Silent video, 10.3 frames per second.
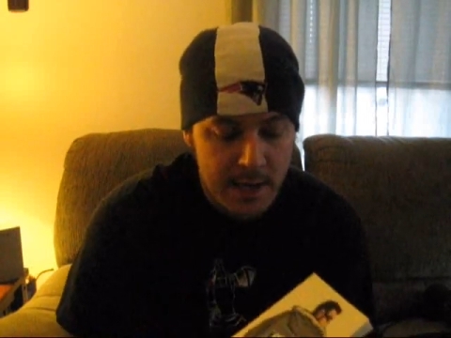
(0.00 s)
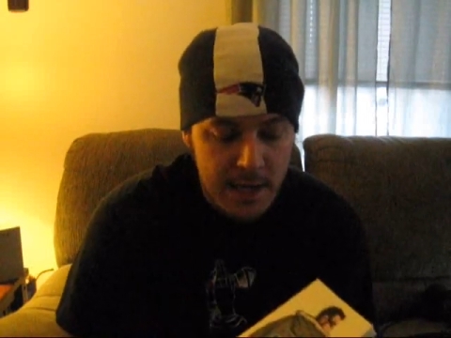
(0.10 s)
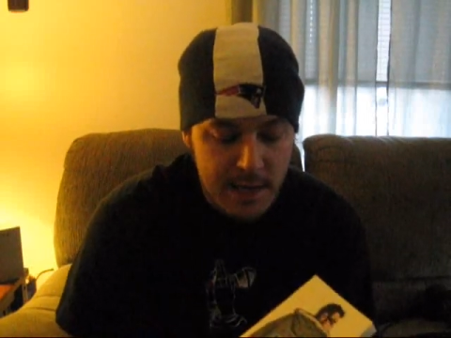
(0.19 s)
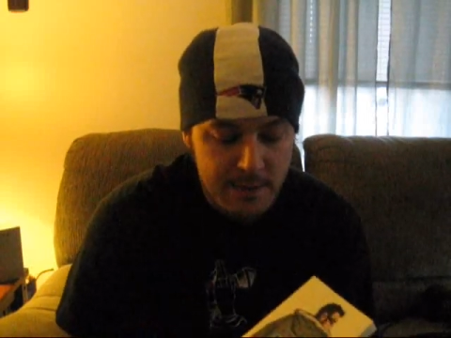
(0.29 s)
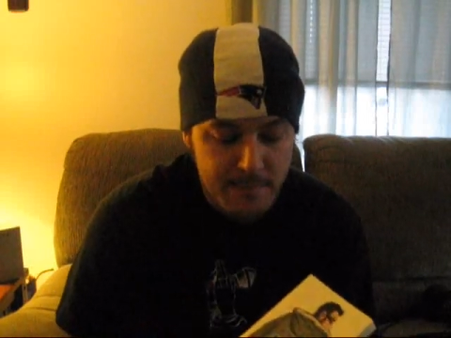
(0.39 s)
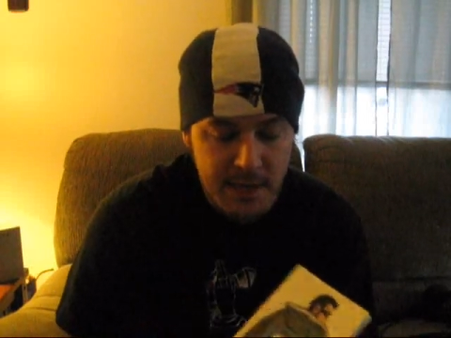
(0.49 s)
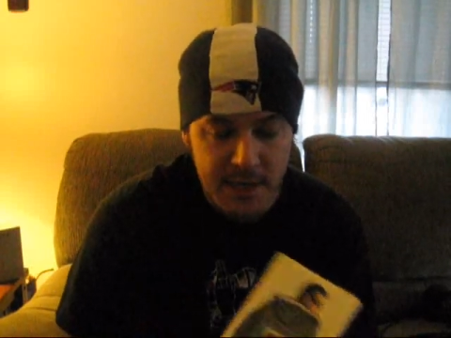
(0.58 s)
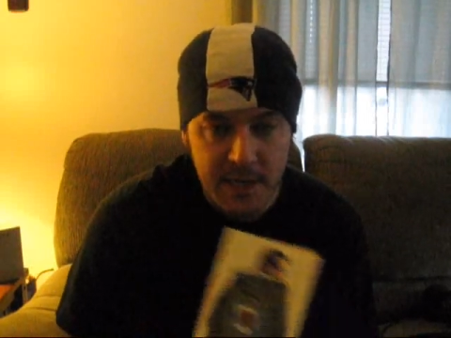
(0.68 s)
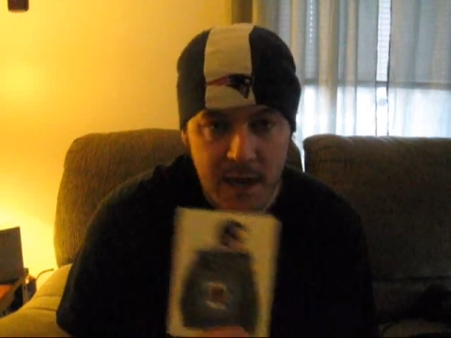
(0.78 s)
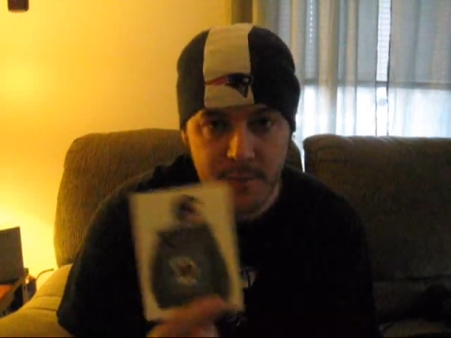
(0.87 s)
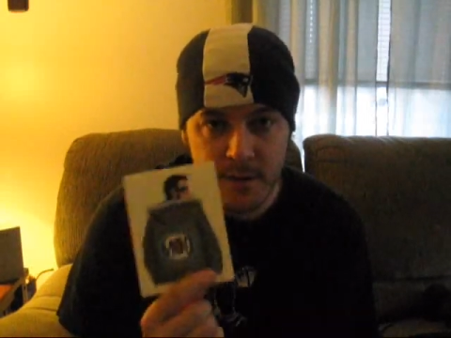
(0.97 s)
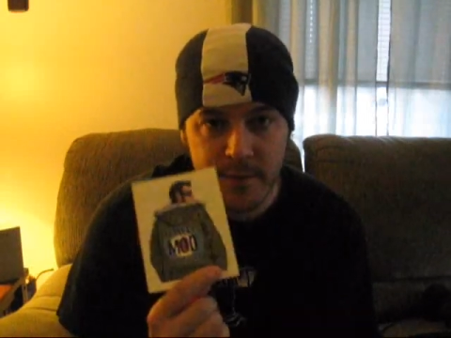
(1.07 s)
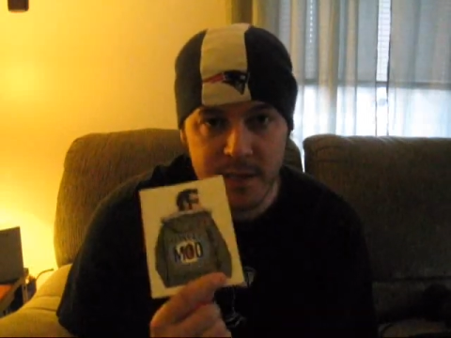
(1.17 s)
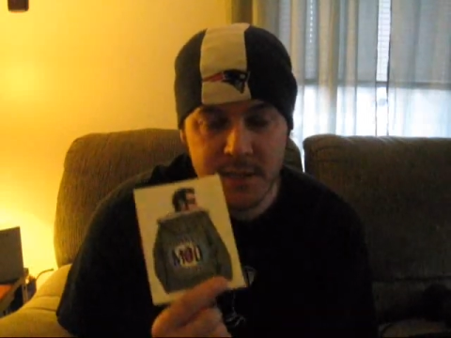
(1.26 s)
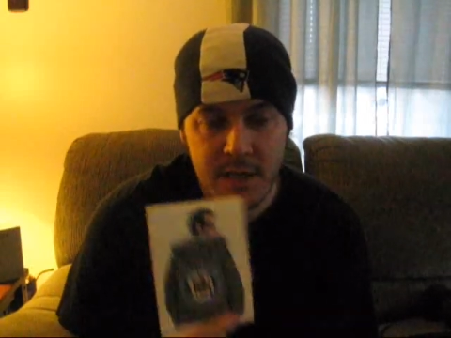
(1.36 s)
a mini comic
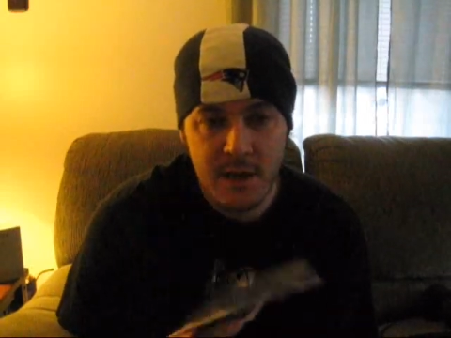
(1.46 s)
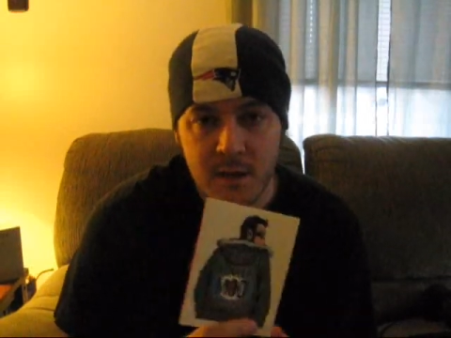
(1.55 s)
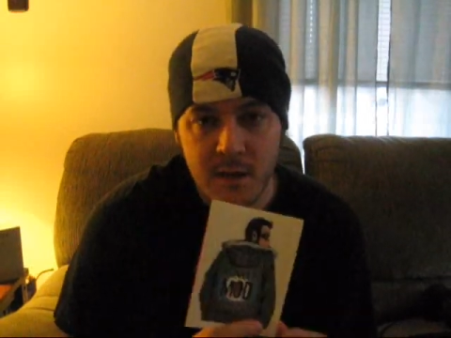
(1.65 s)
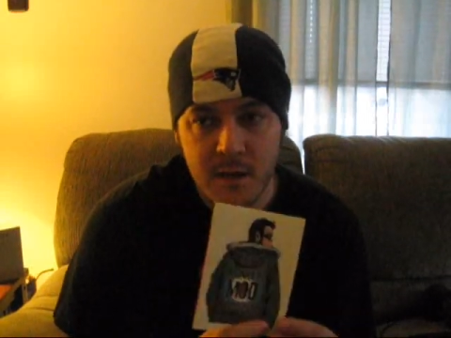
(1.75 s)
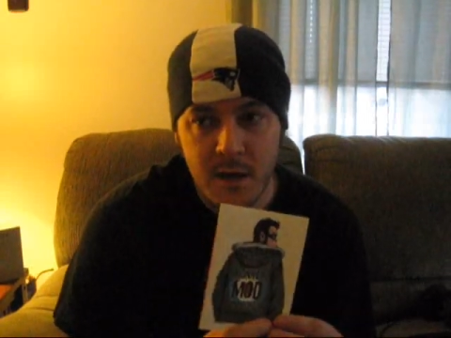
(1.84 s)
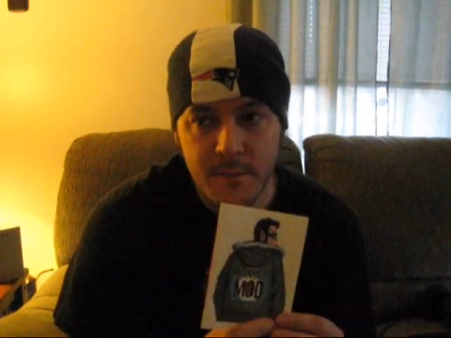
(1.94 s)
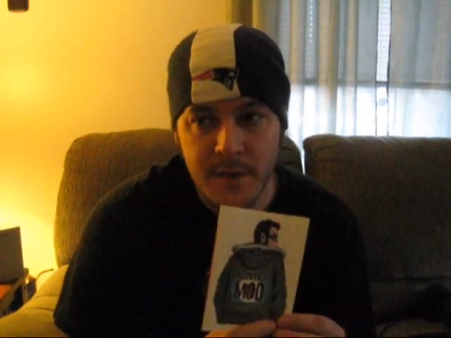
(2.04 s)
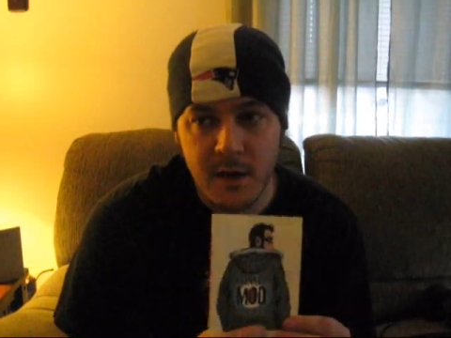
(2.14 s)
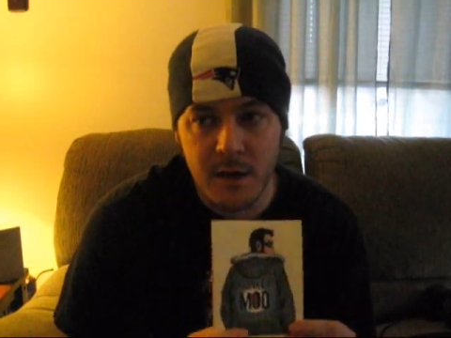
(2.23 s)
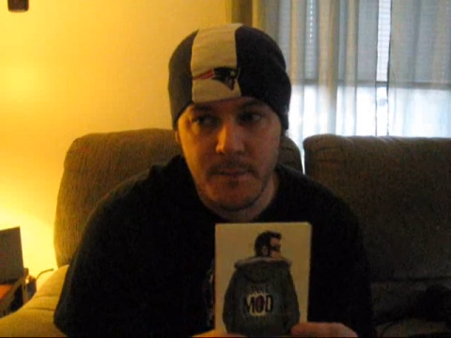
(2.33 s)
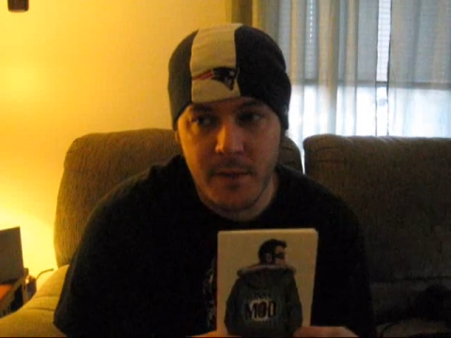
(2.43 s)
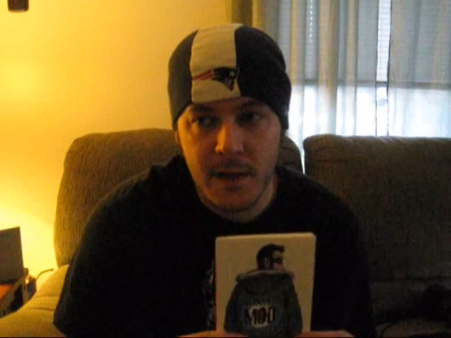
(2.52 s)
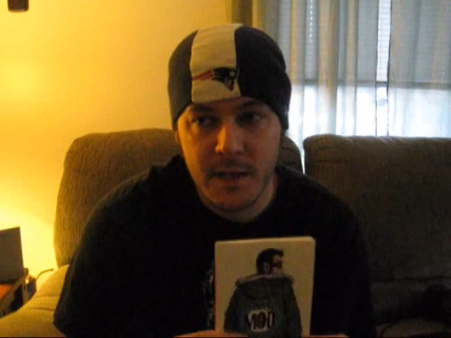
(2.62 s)
myself coming up